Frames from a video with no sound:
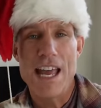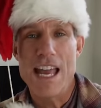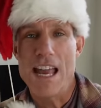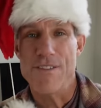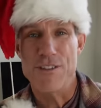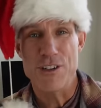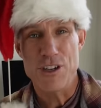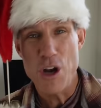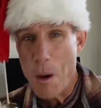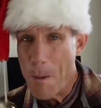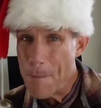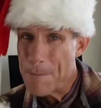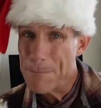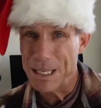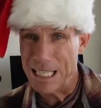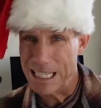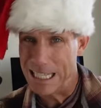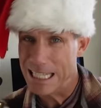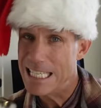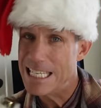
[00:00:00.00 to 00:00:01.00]
If you don't
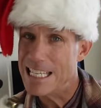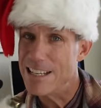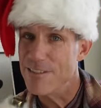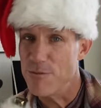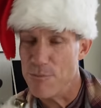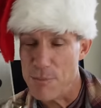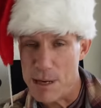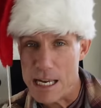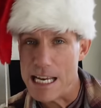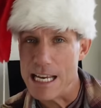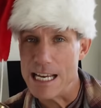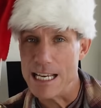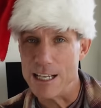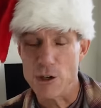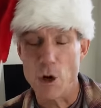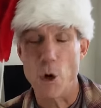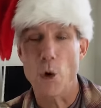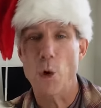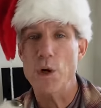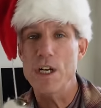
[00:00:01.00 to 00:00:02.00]
believe me,
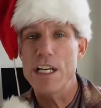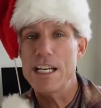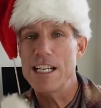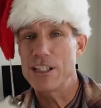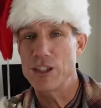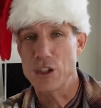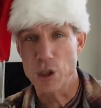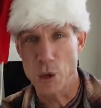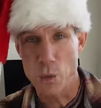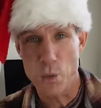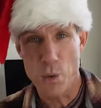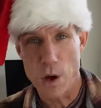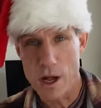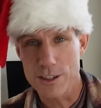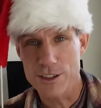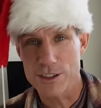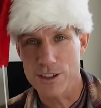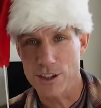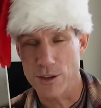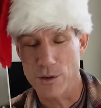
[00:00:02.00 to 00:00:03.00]
Courtney
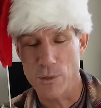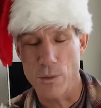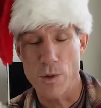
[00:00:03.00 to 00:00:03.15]
DeWalter,